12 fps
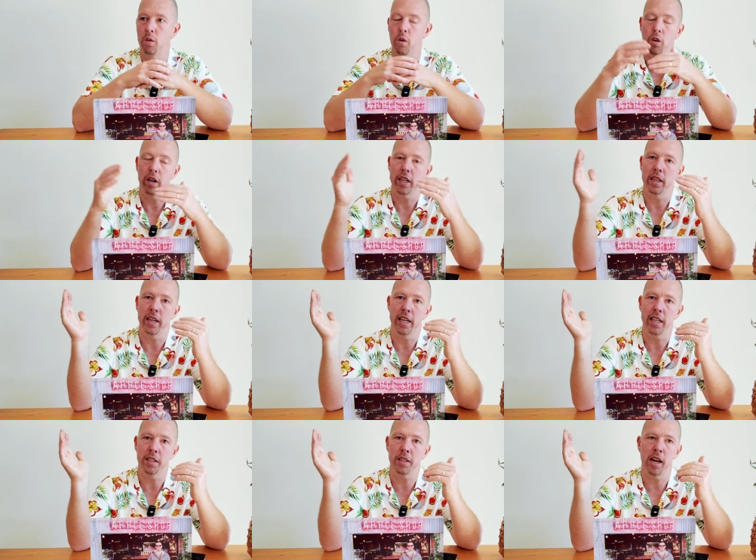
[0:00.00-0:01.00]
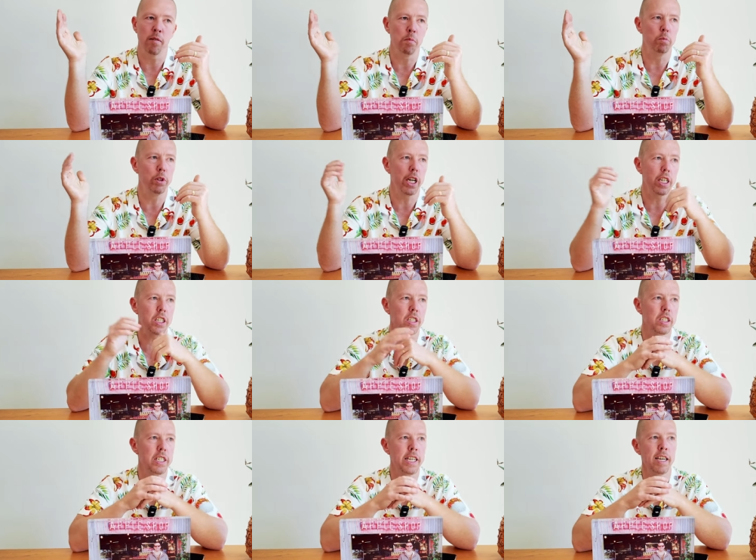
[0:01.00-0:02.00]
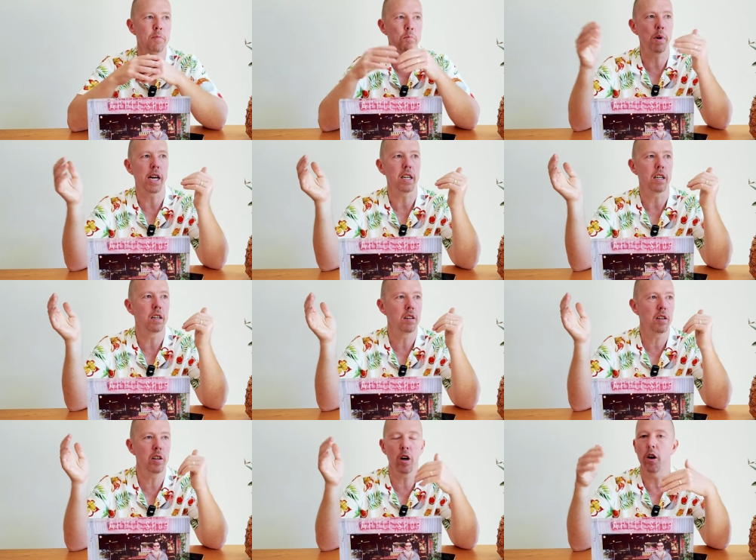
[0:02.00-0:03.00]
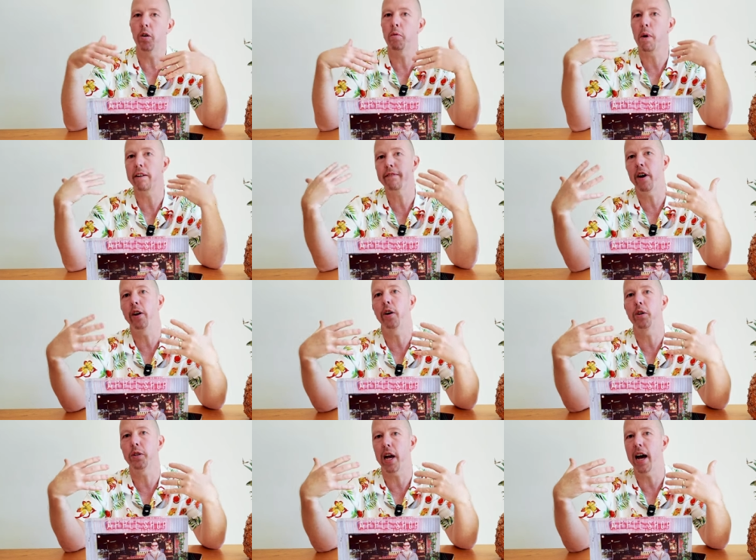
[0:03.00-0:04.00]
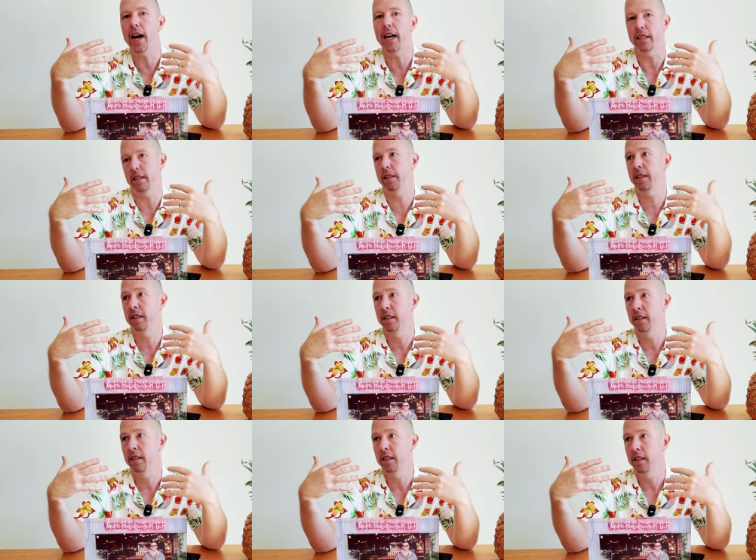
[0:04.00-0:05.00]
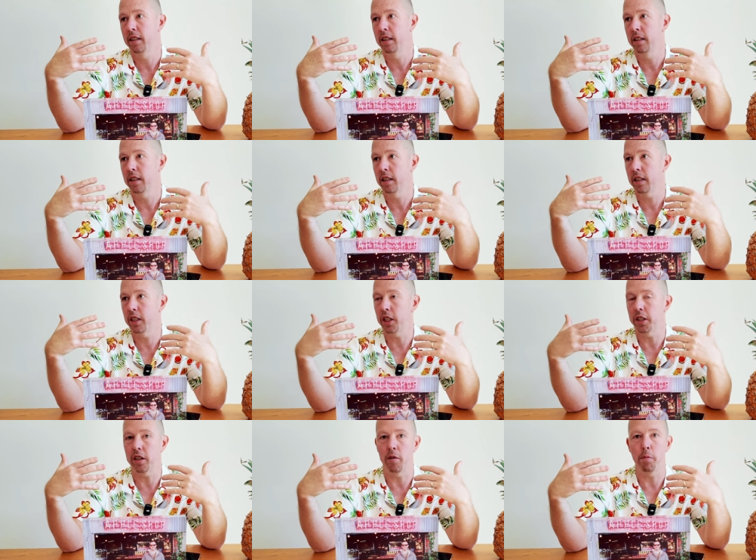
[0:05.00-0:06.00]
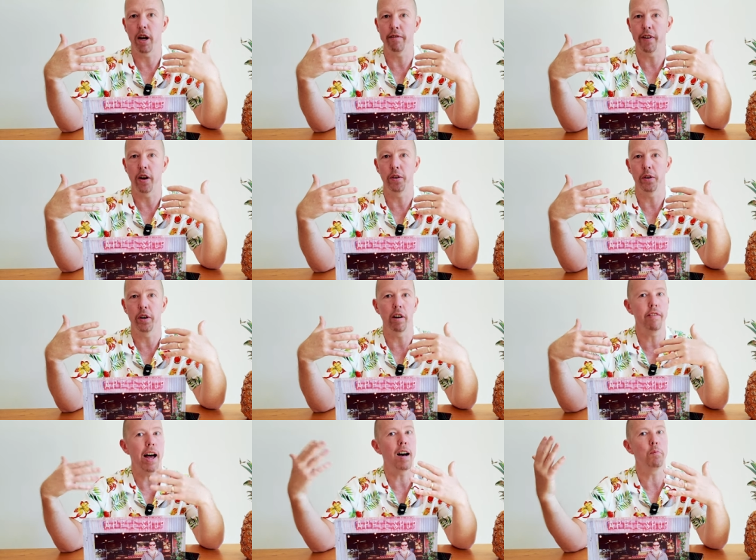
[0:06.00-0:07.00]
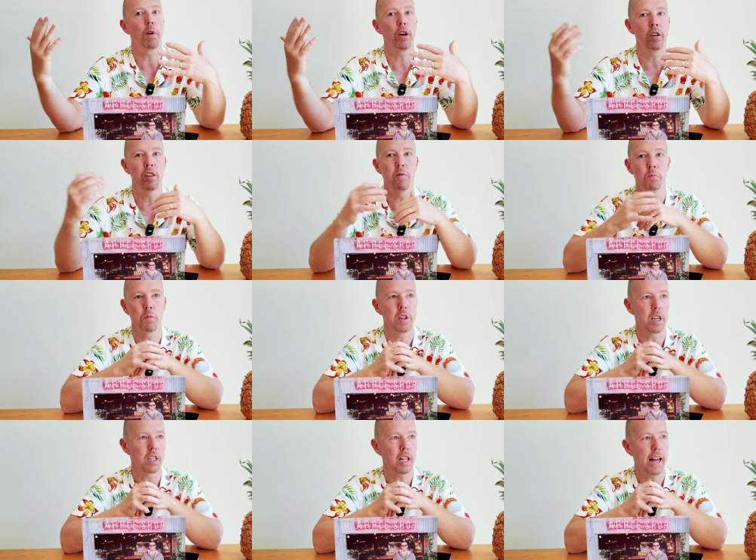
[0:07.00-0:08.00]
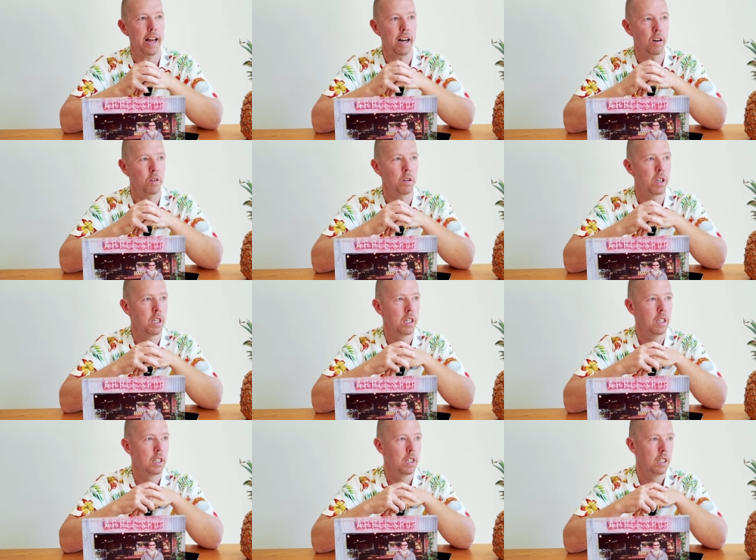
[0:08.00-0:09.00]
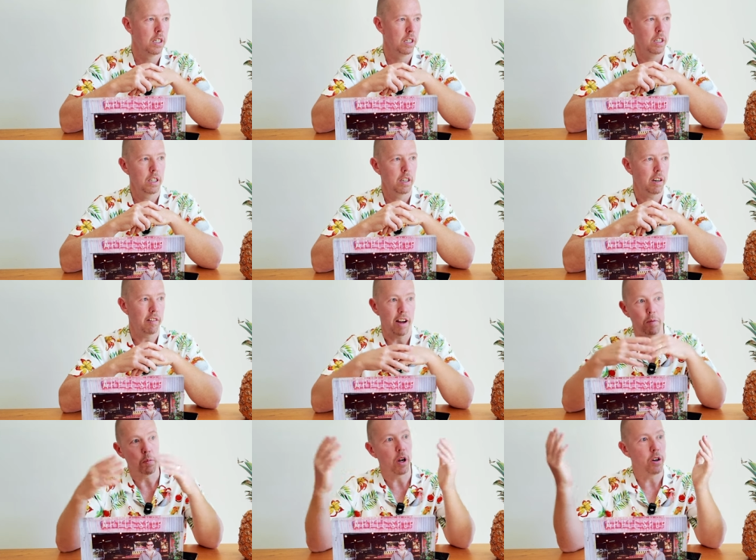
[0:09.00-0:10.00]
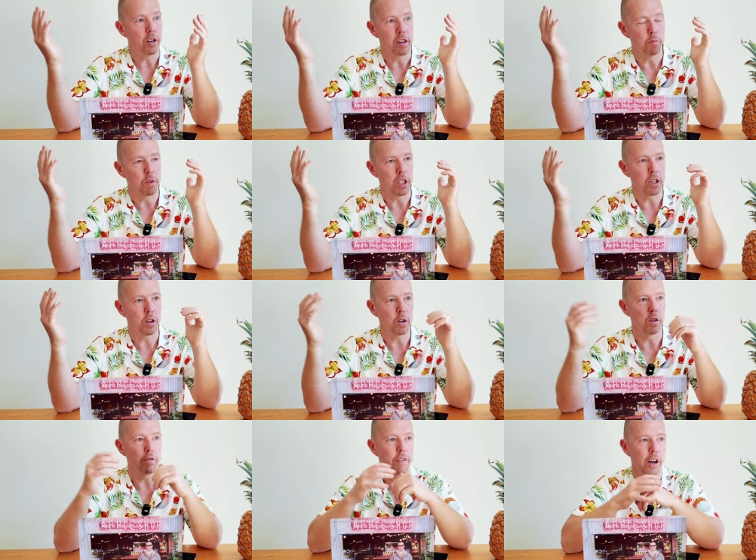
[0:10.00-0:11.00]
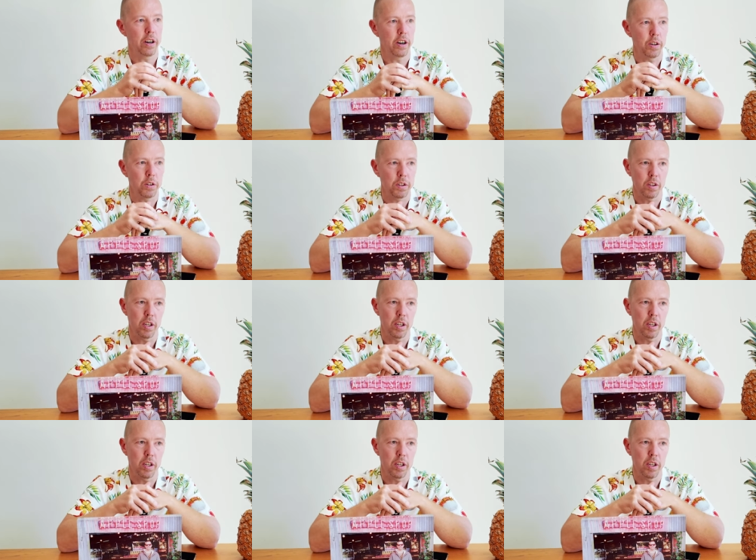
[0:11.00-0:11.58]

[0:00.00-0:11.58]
Or I can hear some objections, Tim, but you know, my photos aren't just on my phone. I've uploaded them to the cloud. I've uploaded them to Google Photos.